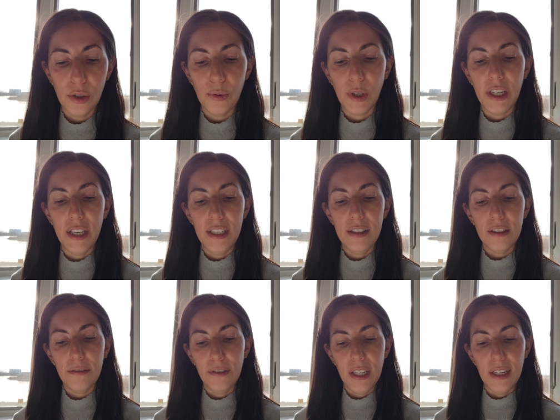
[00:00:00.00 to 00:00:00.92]
who were
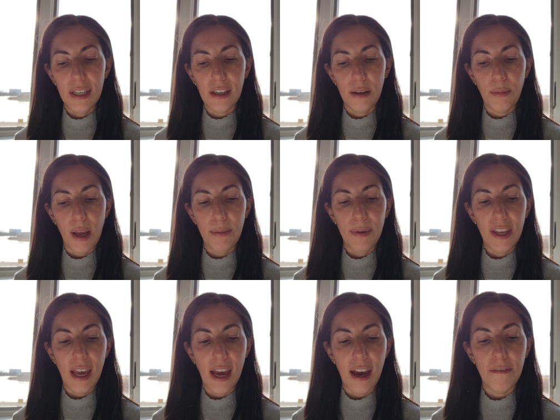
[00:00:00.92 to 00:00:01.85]
intervening on my
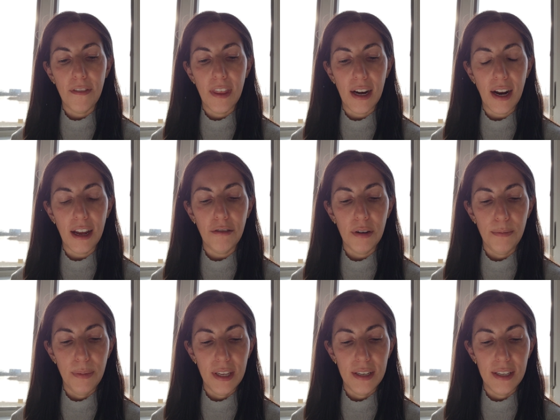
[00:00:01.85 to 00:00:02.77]
behalf that I
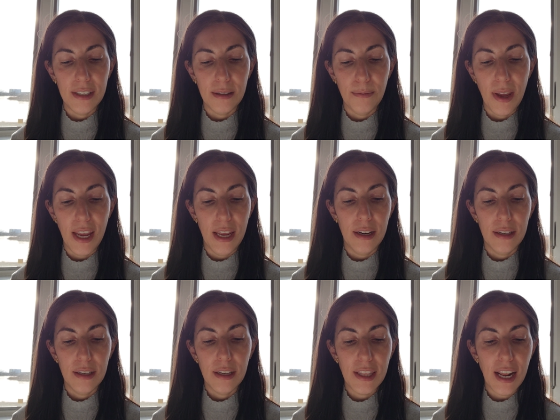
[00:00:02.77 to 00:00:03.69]
would be
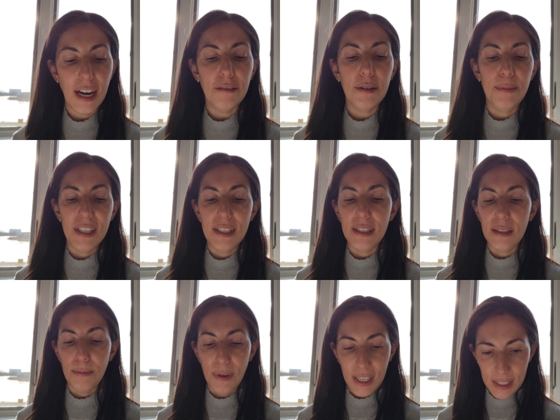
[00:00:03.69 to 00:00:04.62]

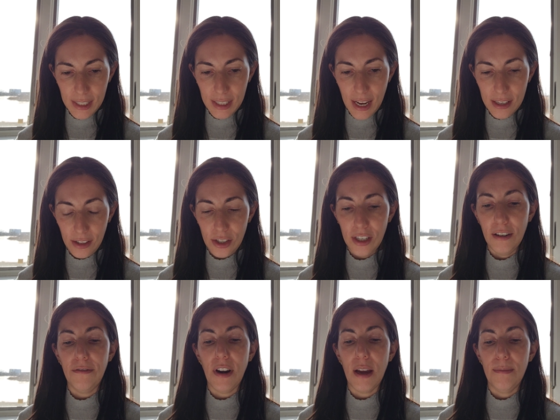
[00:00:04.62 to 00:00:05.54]
dismissed as
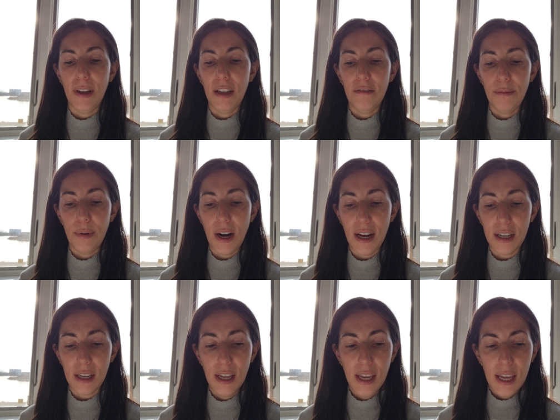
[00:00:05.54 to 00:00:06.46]
chief rabbi of
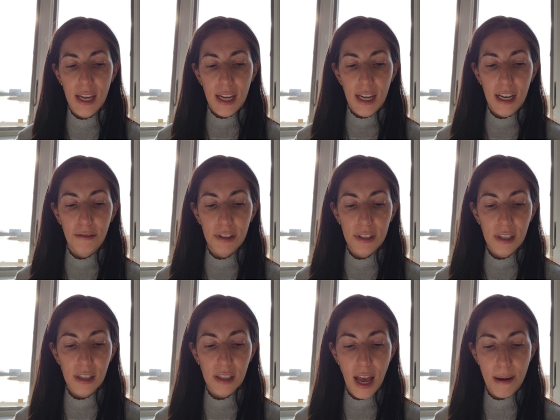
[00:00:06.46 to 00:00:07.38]
Prague. It was
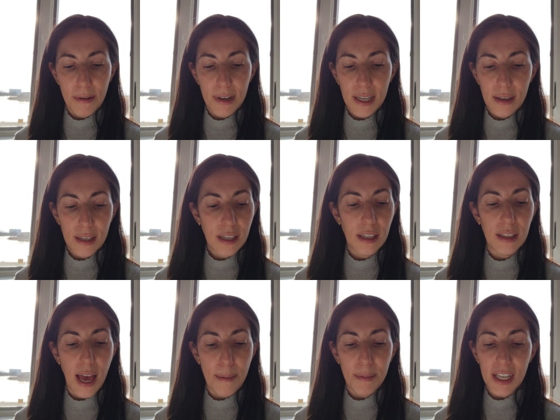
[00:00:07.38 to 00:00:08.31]
a
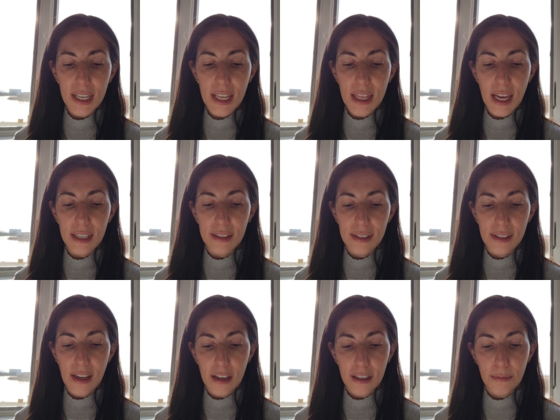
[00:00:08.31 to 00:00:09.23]
calamity that
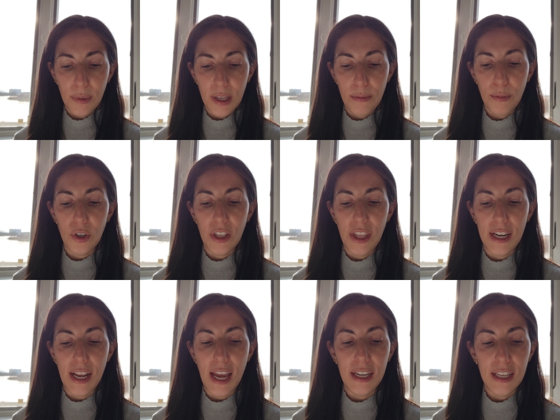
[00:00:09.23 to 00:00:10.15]
stung me more
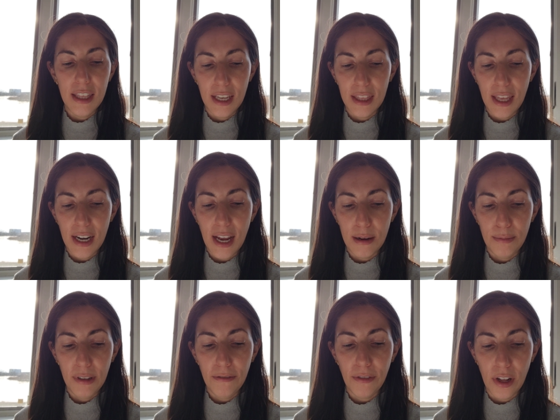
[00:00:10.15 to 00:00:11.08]
than anything that had
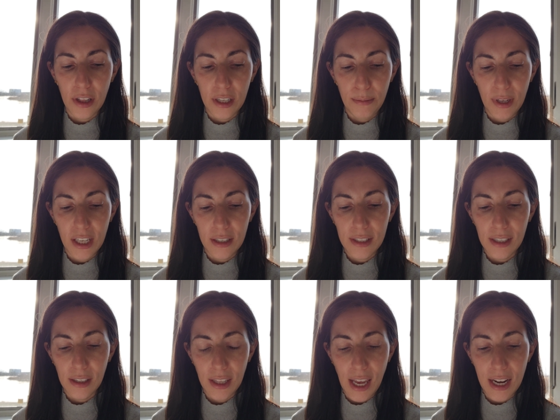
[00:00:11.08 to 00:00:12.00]
befallen me
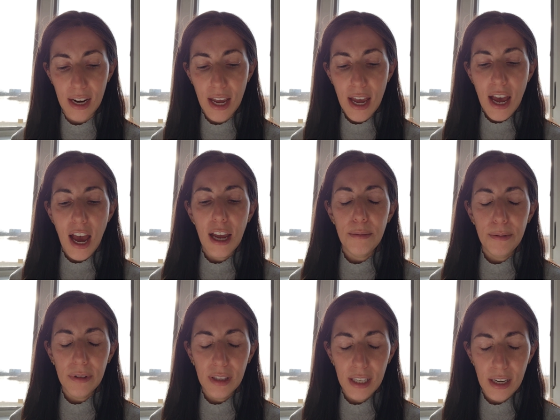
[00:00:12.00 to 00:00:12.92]
until then. I
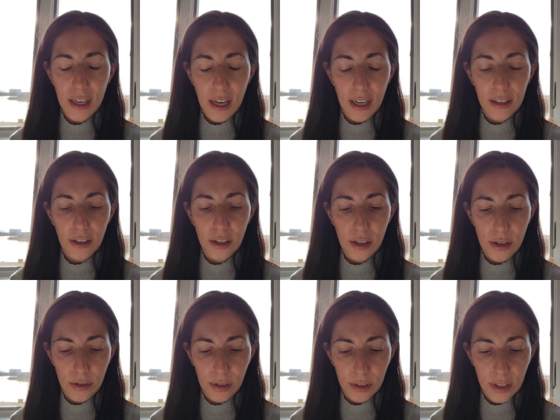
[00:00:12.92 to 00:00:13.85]
pleaded and
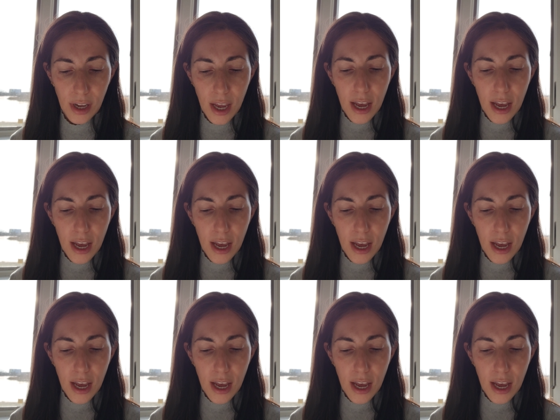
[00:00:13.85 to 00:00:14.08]
cajoled,